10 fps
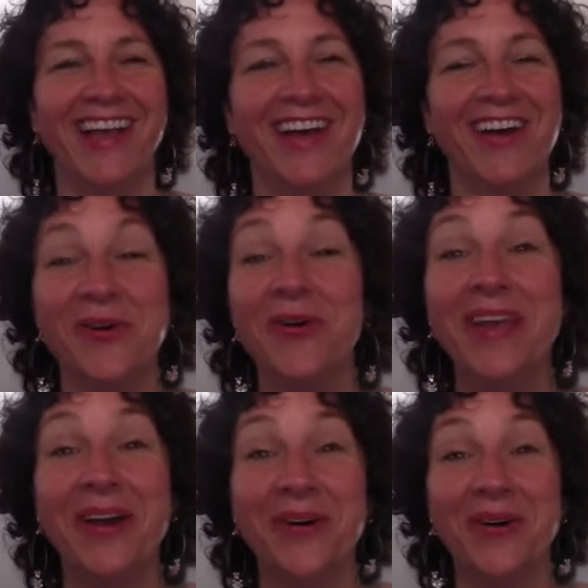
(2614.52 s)

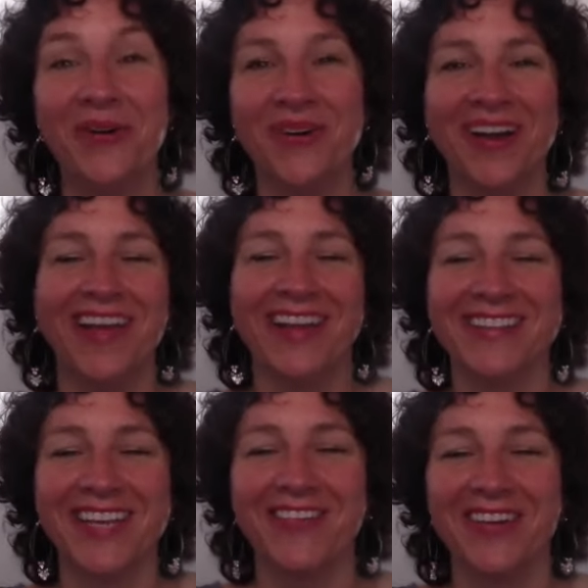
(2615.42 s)
Ahui ho,
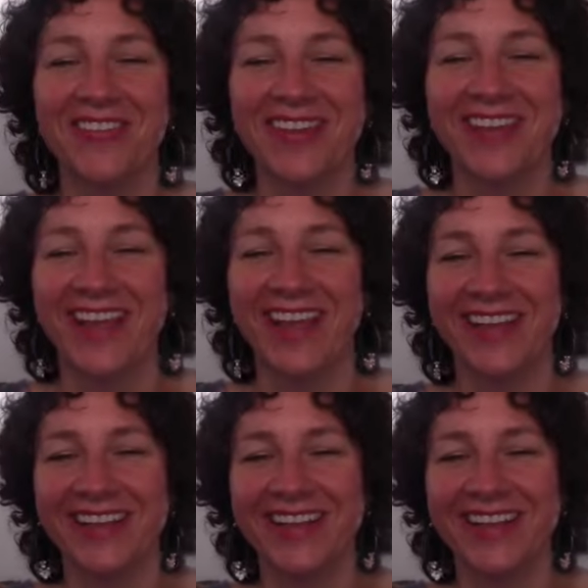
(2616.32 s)
until we meet again.